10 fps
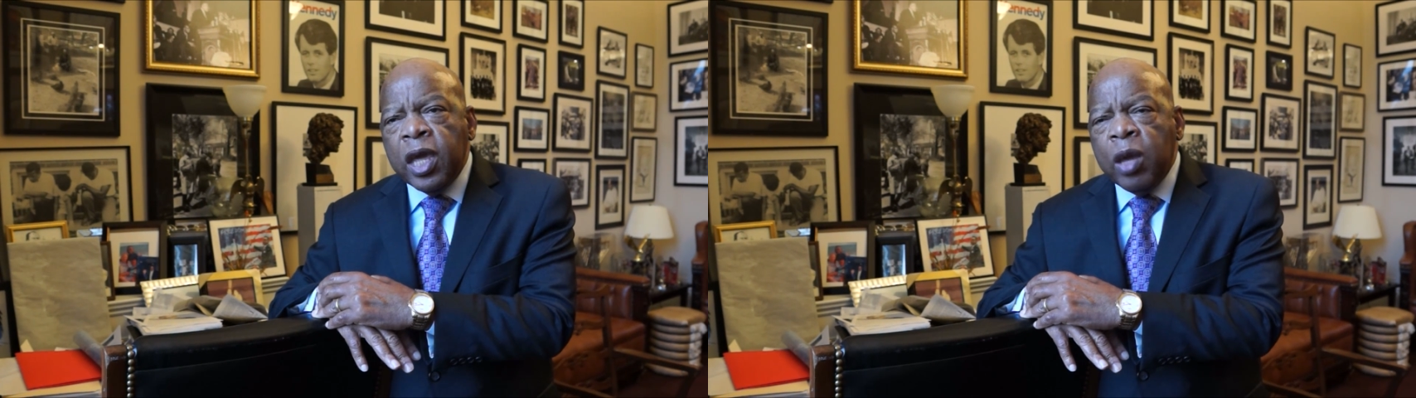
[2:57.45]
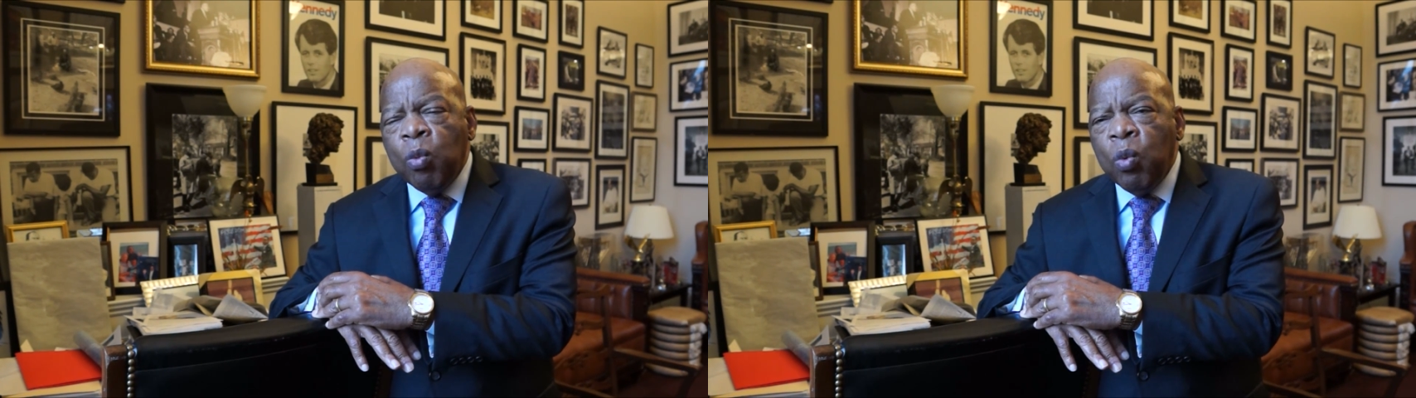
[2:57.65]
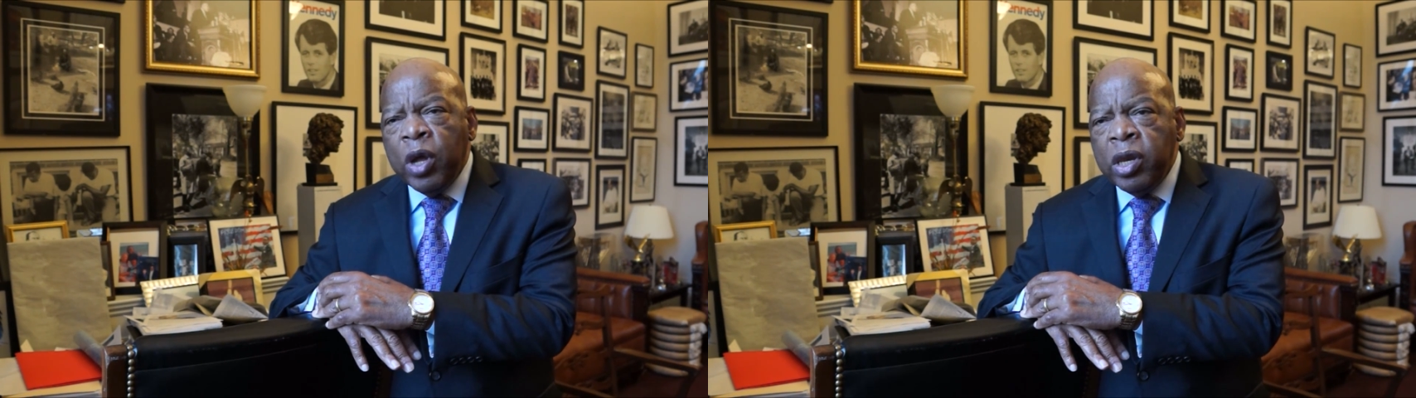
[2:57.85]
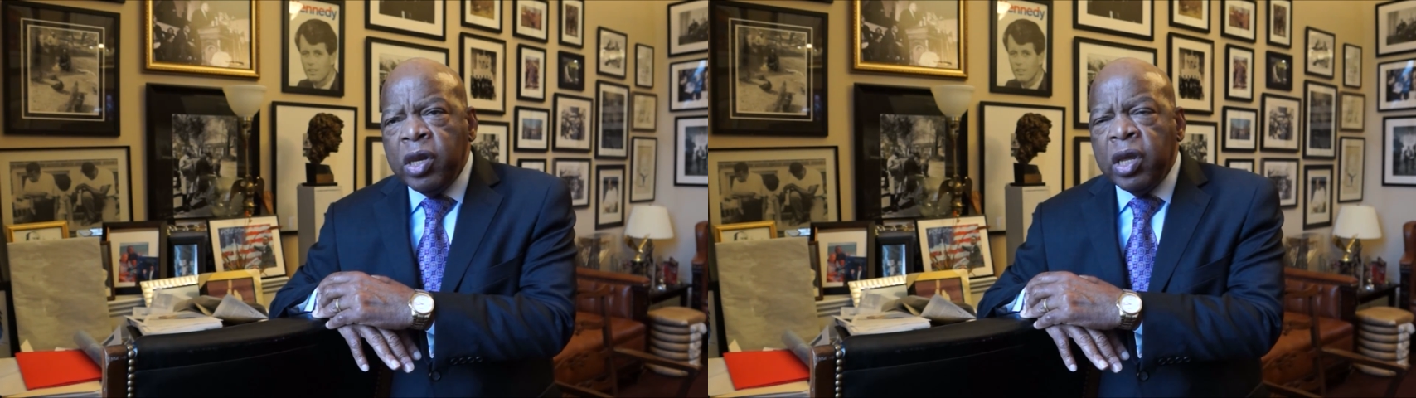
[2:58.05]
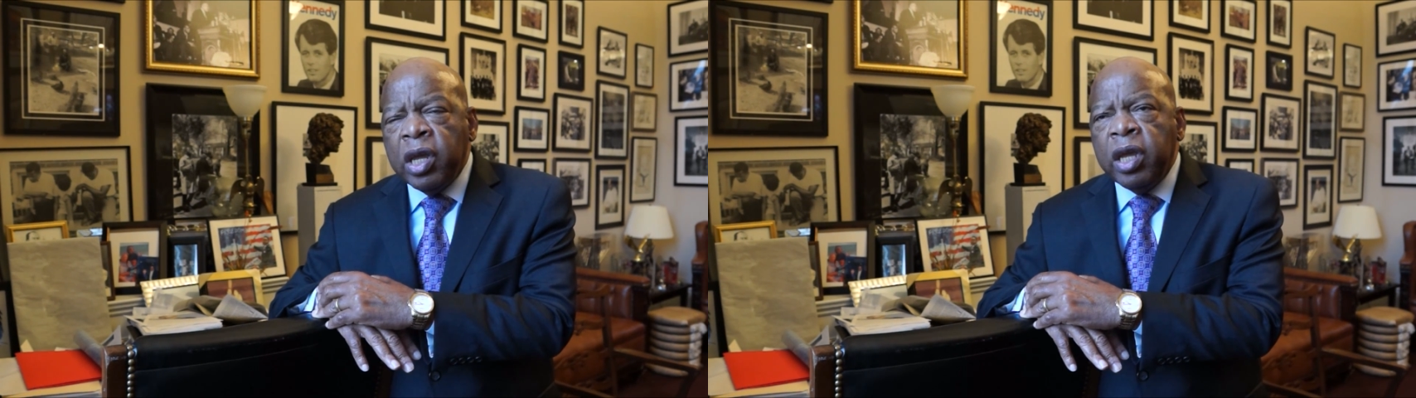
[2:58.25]
And one
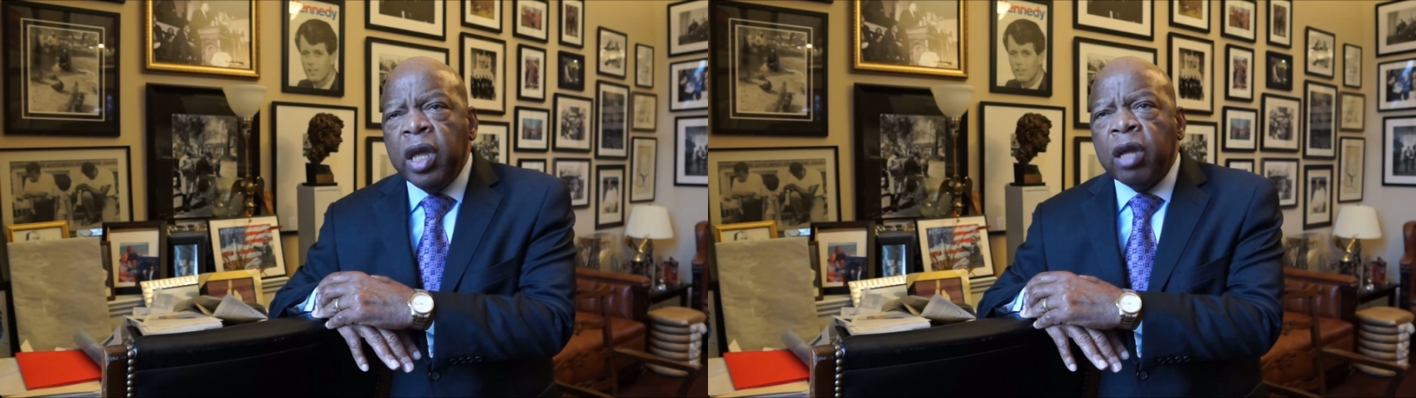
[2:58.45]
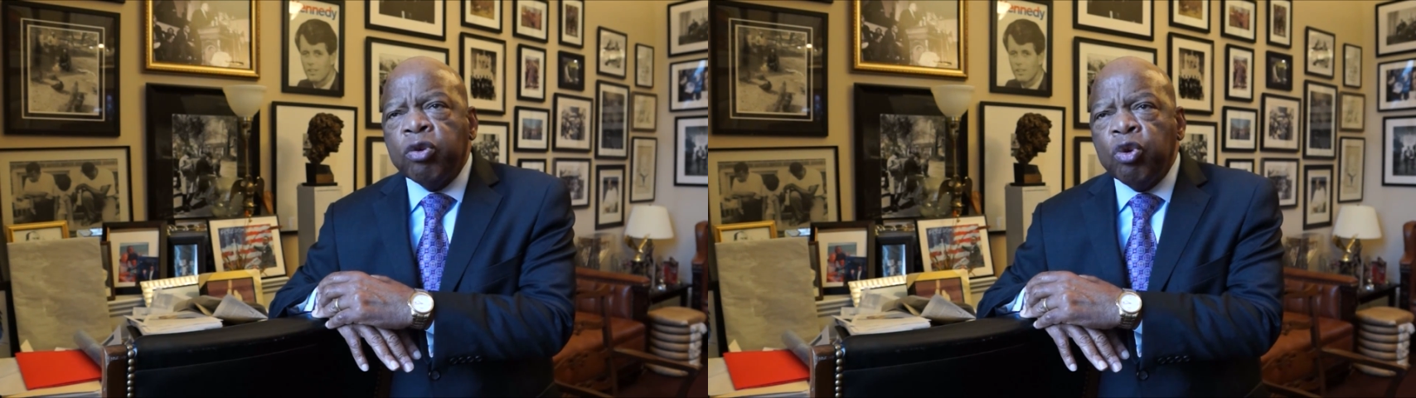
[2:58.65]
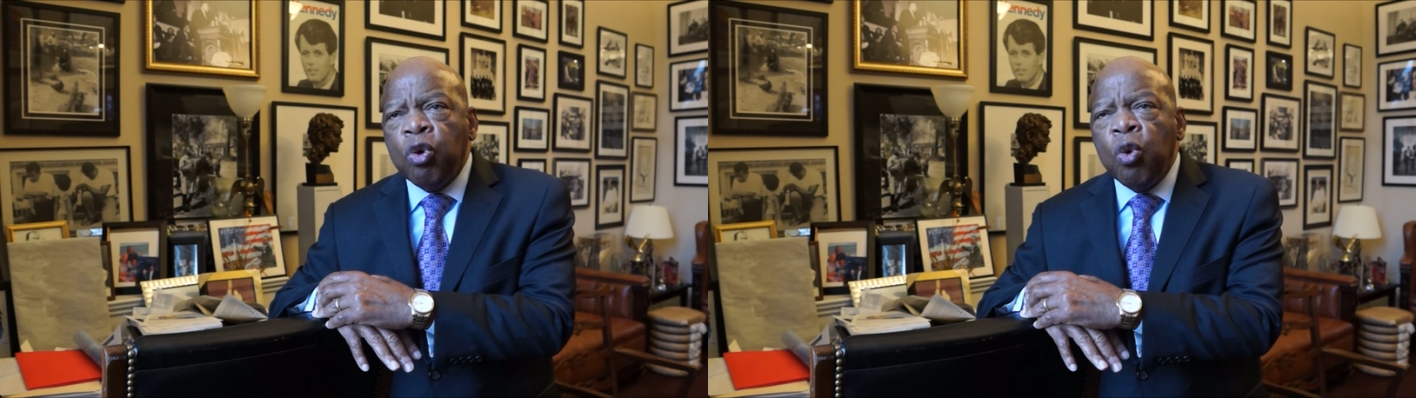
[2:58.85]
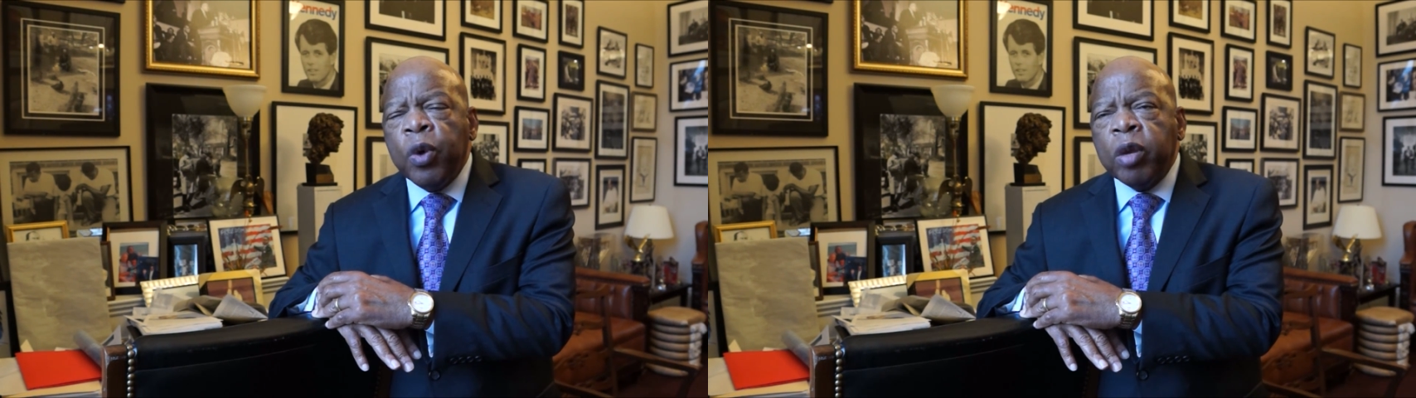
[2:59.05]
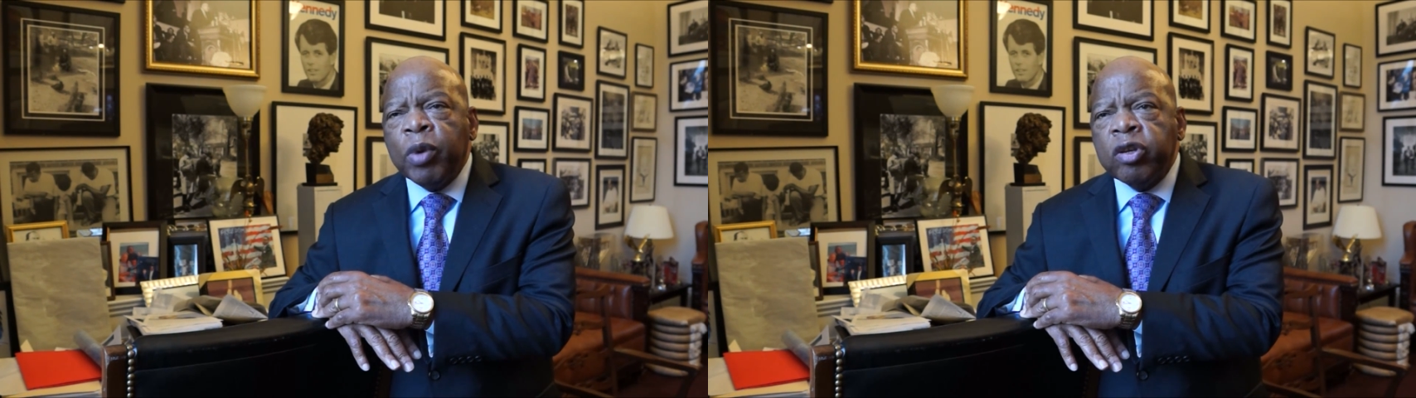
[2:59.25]
day, I told
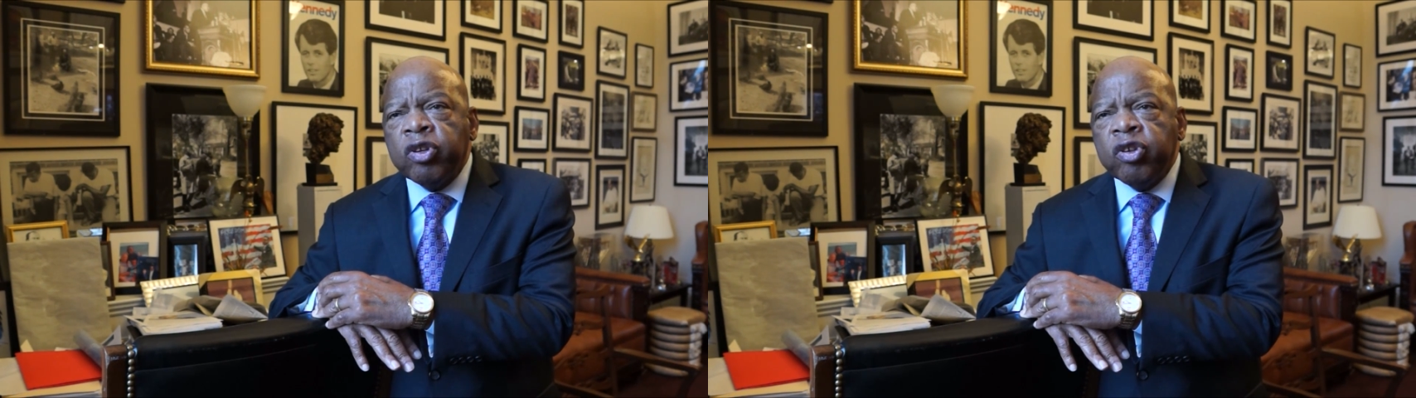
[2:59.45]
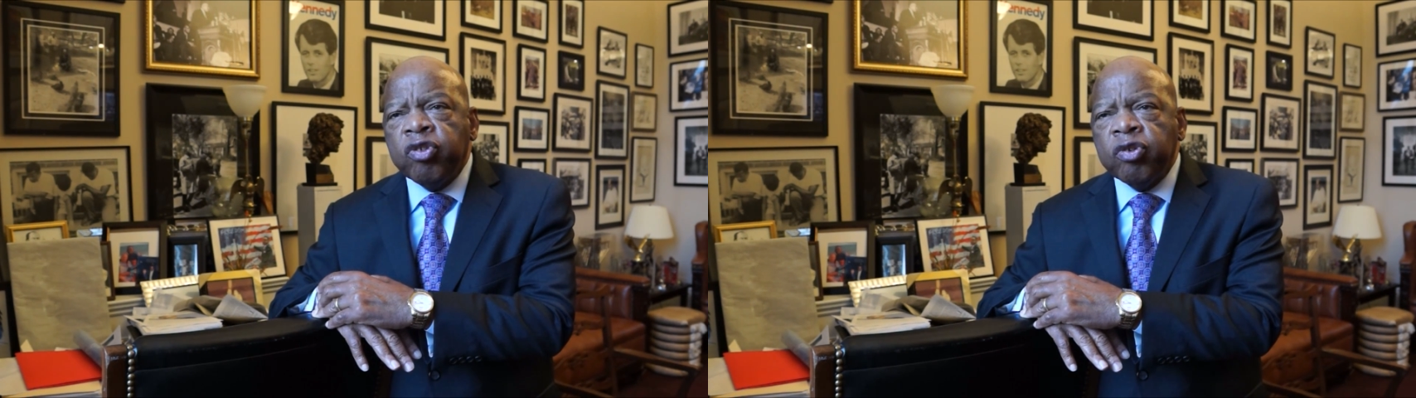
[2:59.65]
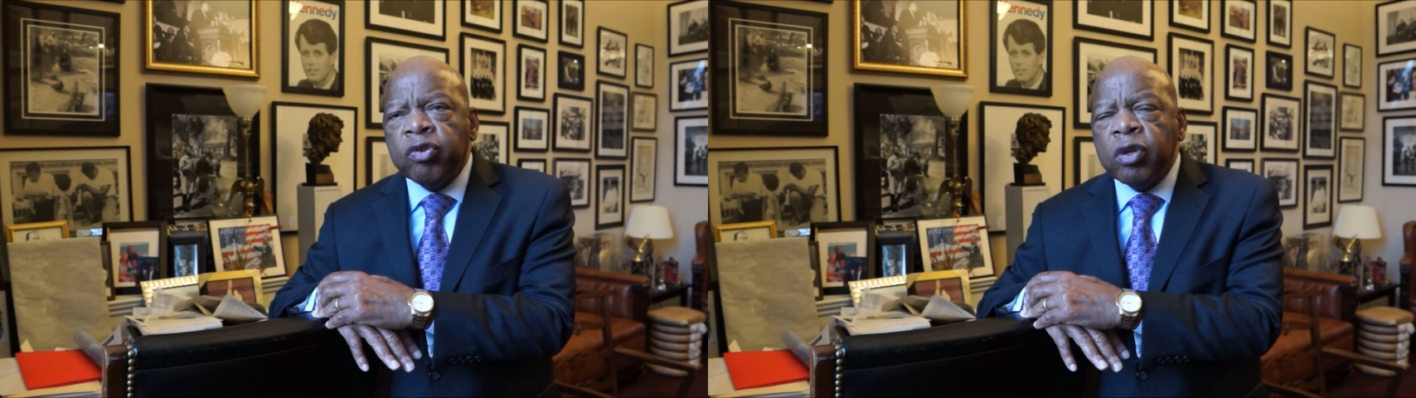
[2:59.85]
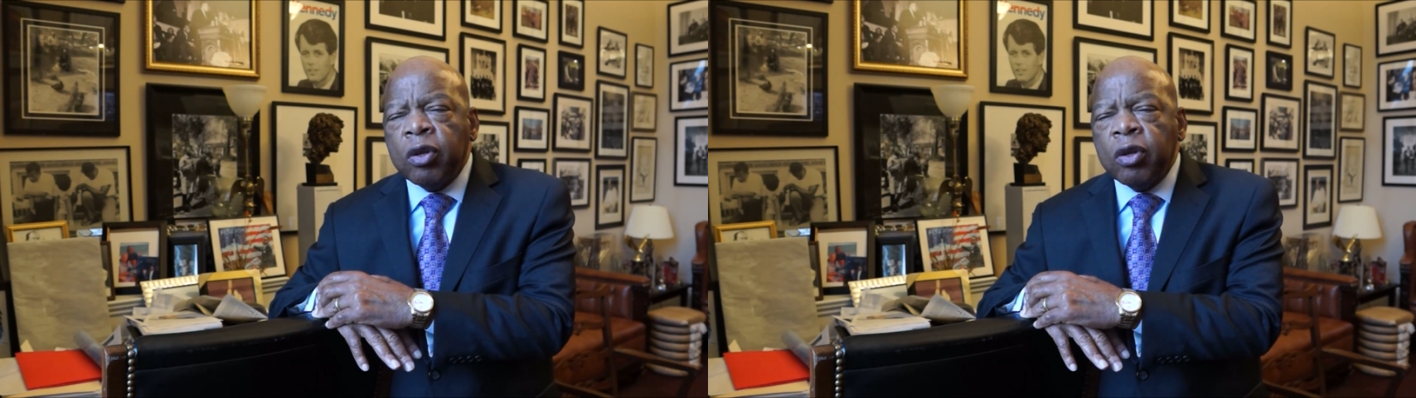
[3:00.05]
one of my teachers,